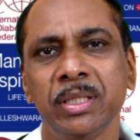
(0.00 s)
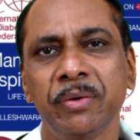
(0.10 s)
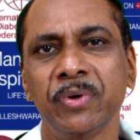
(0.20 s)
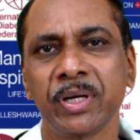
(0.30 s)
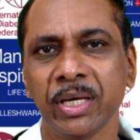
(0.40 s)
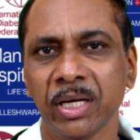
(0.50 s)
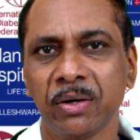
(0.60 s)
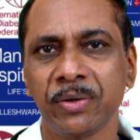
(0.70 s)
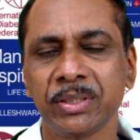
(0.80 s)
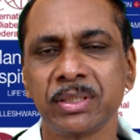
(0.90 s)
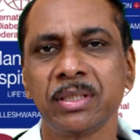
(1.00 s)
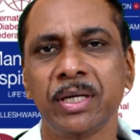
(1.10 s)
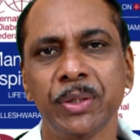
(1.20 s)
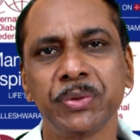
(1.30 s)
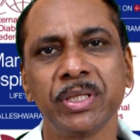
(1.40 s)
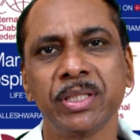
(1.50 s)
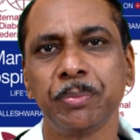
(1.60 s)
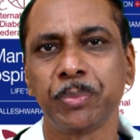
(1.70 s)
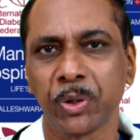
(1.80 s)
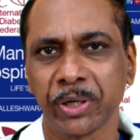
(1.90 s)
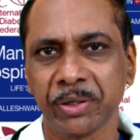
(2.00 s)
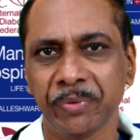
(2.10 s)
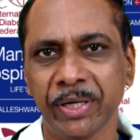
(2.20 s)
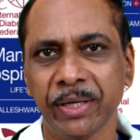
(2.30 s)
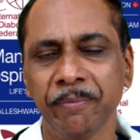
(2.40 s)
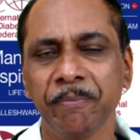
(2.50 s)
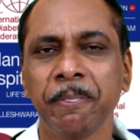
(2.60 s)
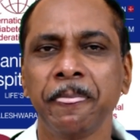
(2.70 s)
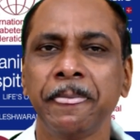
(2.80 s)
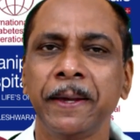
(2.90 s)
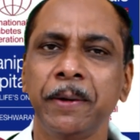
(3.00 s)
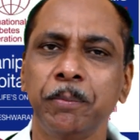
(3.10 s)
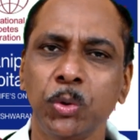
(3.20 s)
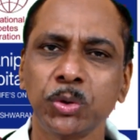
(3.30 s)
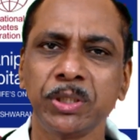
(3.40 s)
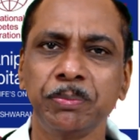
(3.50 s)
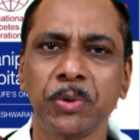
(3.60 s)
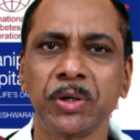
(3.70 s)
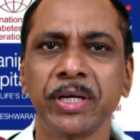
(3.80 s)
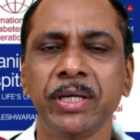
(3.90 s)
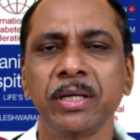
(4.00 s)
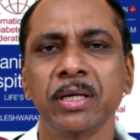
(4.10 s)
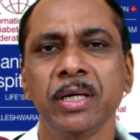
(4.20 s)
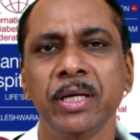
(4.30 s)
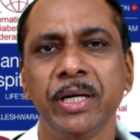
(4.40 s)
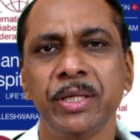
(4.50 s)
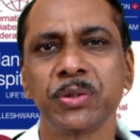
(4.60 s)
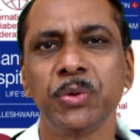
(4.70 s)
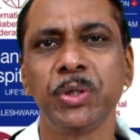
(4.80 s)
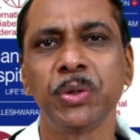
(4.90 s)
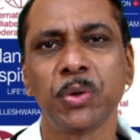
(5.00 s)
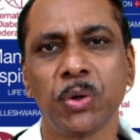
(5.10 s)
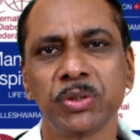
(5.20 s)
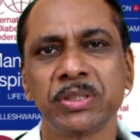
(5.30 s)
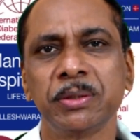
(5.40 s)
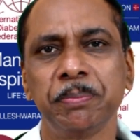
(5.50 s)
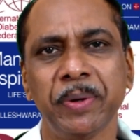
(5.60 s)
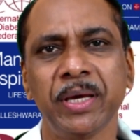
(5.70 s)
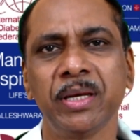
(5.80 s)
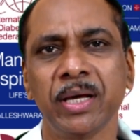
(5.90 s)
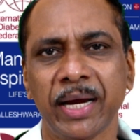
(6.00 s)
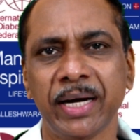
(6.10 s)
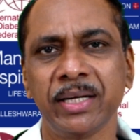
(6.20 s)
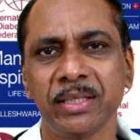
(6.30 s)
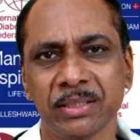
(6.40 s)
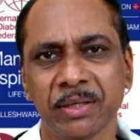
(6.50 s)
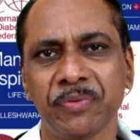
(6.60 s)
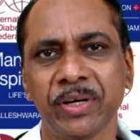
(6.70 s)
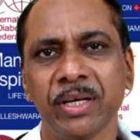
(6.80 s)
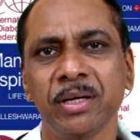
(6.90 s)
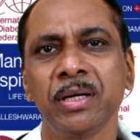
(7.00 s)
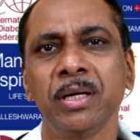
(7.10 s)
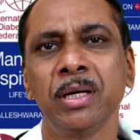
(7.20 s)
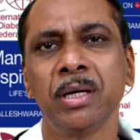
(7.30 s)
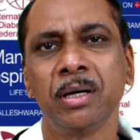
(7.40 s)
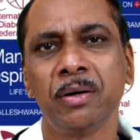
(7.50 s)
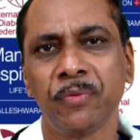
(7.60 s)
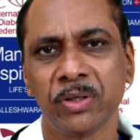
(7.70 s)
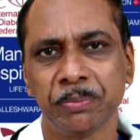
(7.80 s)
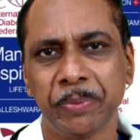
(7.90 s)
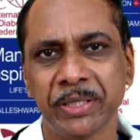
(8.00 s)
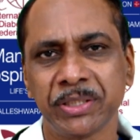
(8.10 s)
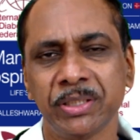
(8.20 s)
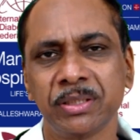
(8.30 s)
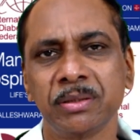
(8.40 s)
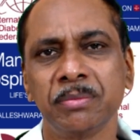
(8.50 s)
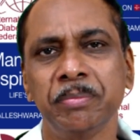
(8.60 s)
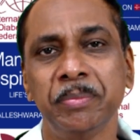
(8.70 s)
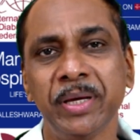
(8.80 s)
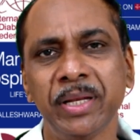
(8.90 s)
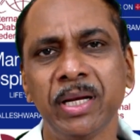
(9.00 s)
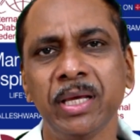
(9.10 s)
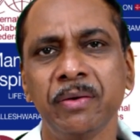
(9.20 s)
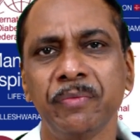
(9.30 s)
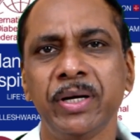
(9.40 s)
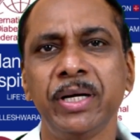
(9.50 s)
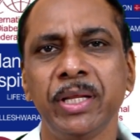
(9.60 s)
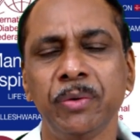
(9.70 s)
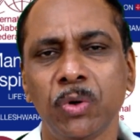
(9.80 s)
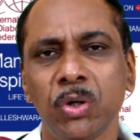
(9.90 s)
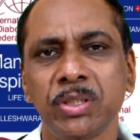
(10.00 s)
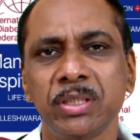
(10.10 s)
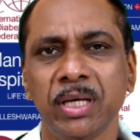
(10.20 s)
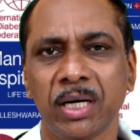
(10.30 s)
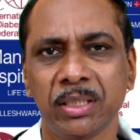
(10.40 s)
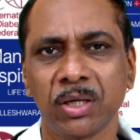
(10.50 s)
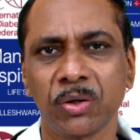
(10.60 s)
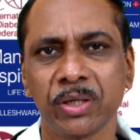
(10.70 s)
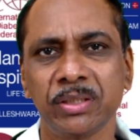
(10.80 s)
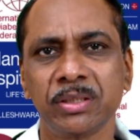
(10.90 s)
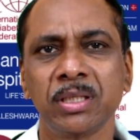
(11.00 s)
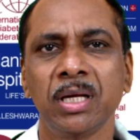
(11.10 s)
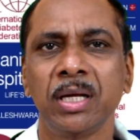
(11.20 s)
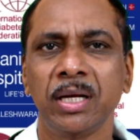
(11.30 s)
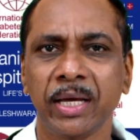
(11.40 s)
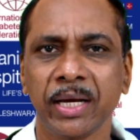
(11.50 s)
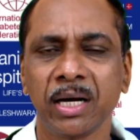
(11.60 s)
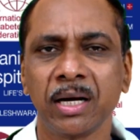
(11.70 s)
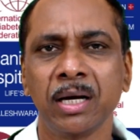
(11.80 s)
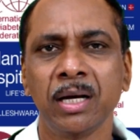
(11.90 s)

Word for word: the working hours, reducing the productivity and most important, it is going to cause pain and suffering uh, for the patients mainly when it involves the other organs like